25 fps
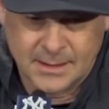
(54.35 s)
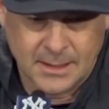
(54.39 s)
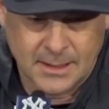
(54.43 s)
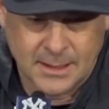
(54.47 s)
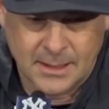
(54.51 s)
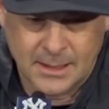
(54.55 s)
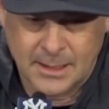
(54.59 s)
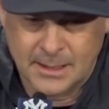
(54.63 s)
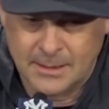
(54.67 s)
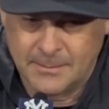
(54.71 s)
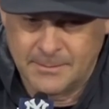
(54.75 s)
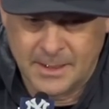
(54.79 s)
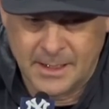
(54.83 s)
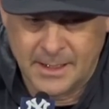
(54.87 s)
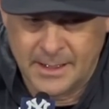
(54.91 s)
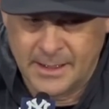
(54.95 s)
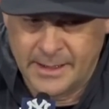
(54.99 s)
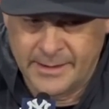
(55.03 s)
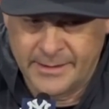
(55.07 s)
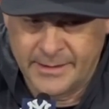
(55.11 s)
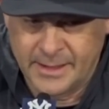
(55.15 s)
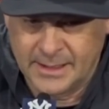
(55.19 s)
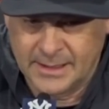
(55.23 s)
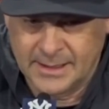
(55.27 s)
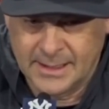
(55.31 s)
Um, I,
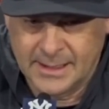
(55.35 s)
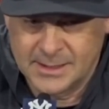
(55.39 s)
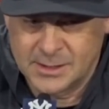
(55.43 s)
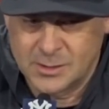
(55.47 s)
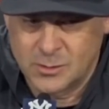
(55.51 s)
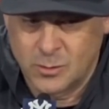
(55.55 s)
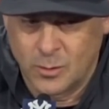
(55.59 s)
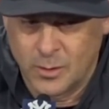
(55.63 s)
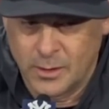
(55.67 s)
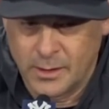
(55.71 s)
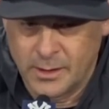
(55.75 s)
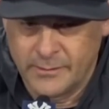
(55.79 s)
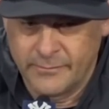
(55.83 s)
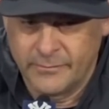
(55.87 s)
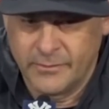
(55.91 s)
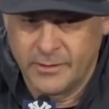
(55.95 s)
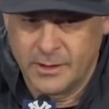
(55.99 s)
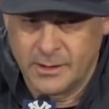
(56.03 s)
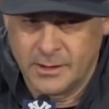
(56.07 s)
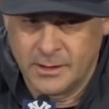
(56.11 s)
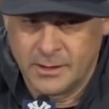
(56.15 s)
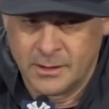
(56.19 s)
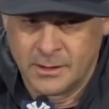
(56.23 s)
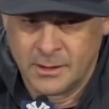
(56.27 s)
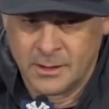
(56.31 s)
I think that's one of
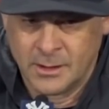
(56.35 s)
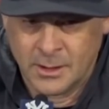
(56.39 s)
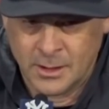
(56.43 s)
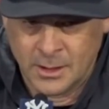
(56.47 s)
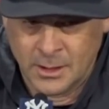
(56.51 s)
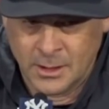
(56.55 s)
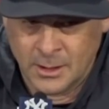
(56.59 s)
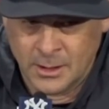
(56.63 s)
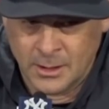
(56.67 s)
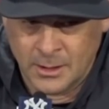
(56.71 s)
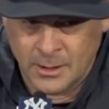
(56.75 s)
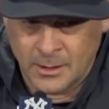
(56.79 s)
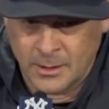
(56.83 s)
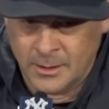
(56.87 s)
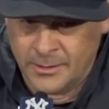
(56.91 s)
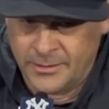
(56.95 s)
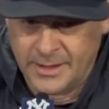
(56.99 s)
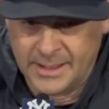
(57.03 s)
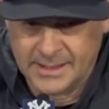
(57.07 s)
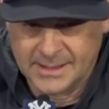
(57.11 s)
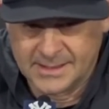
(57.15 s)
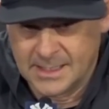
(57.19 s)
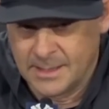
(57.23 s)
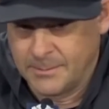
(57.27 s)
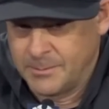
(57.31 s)
the
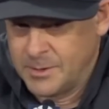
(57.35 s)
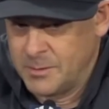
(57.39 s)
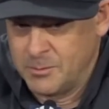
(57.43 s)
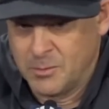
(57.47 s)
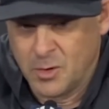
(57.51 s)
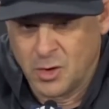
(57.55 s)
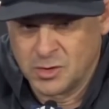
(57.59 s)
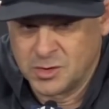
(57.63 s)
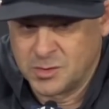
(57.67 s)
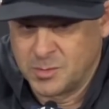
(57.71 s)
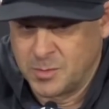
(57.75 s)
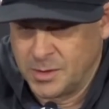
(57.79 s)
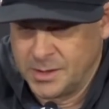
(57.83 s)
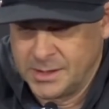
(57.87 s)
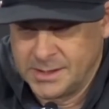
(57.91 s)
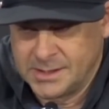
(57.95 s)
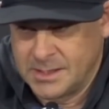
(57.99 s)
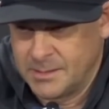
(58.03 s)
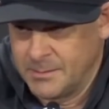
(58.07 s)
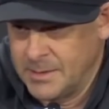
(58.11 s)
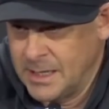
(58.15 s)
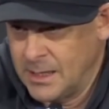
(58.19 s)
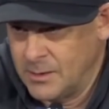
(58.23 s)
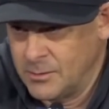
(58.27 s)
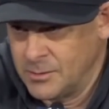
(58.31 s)
things I've been most pleased
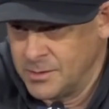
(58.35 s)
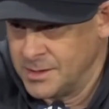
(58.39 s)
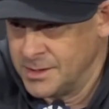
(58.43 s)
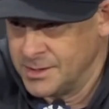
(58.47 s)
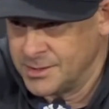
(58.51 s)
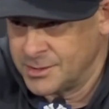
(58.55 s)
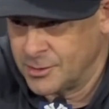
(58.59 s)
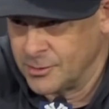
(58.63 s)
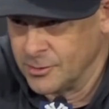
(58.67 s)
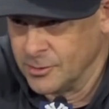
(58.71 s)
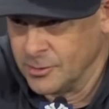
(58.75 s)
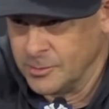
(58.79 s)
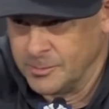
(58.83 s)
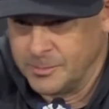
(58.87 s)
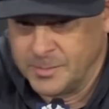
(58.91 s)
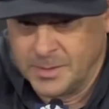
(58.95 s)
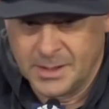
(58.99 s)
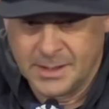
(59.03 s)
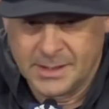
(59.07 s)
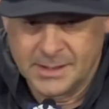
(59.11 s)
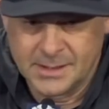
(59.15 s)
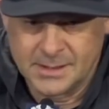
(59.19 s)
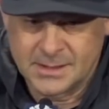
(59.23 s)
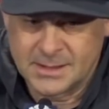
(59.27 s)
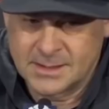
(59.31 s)
about with this group
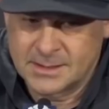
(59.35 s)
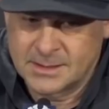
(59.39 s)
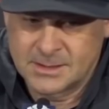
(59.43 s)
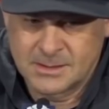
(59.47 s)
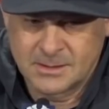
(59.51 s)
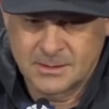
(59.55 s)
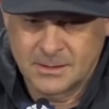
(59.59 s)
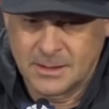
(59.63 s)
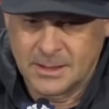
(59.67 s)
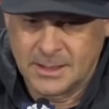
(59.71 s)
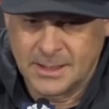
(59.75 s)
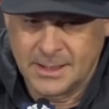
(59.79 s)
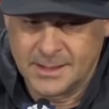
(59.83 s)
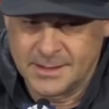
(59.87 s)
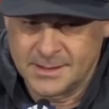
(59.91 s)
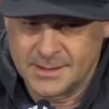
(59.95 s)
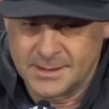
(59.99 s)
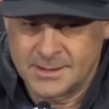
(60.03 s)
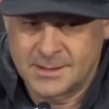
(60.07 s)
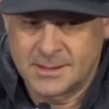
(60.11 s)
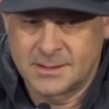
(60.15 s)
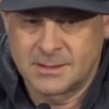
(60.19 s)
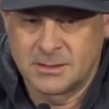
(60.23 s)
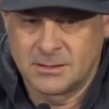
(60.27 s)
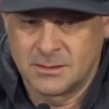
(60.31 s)
is
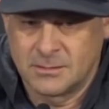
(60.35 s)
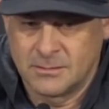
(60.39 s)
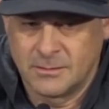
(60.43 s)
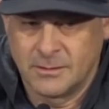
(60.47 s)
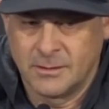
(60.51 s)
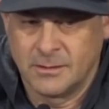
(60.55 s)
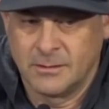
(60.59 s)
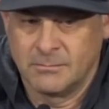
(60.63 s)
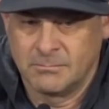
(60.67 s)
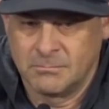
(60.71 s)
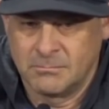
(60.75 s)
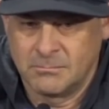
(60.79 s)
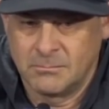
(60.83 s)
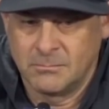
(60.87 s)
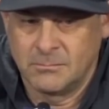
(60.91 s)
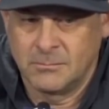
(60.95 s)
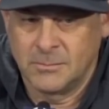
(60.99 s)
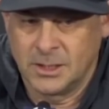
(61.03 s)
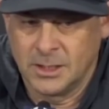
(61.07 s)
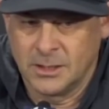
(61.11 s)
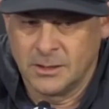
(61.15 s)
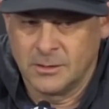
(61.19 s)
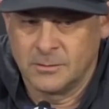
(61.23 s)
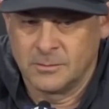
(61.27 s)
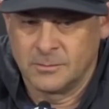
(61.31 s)
is
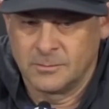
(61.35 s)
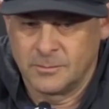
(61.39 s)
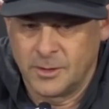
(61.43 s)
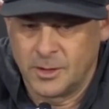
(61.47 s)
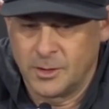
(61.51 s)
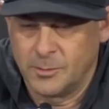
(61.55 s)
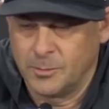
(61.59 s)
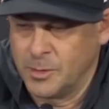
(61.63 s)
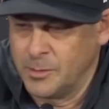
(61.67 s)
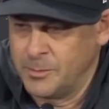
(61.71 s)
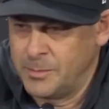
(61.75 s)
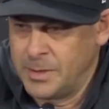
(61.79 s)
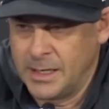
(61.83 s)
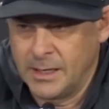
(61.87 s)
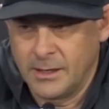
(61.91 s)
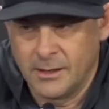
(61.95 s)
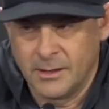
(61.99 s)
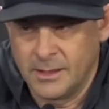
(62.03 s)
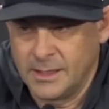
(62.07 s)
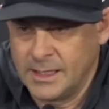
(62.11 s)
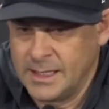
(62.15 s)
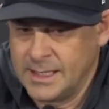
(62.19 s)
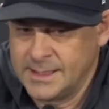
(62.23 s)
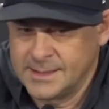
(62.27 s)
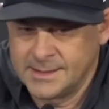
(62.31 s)
you know their
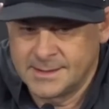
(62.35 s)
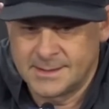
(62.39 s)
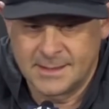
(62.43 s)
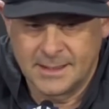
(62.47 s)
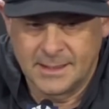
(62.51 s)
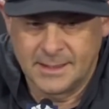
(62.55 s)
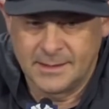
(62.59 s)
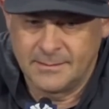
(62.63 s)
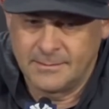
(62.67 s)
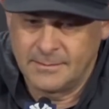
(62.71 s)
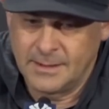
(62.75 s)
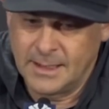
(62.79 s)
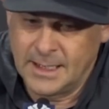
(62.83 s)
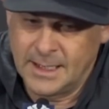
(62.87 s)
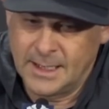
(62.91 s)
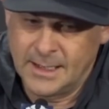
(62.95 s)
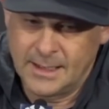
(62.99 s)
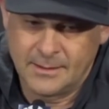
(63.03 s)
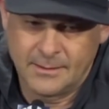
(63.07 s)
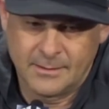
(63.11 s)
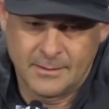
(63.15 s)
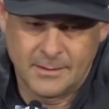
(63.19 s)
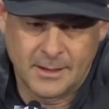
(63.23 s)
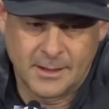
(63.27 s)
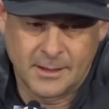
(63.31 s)
preparedness and
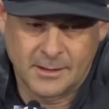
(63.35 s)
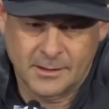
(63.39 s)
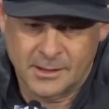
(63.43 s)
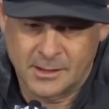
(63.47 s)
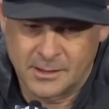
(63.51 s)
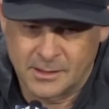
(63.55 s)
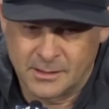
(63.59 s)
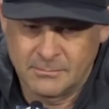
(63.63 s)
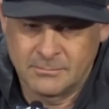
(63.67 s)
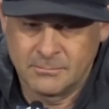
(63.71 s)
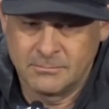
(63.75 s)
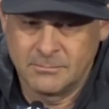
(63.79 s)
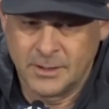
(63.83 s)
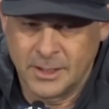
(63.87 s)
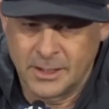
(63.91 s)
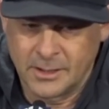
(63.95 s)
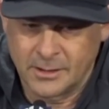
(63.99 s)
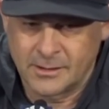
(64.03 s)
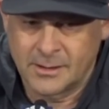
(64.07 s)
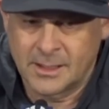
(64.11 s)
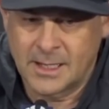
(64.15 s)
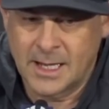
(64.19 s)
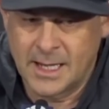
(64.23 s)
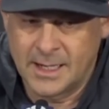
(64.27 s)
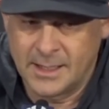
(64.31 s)
and their their
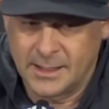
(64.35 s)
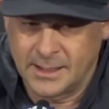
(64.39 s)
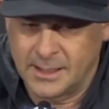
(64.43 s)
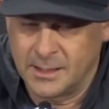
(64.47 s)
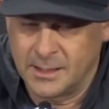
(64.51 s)
kind of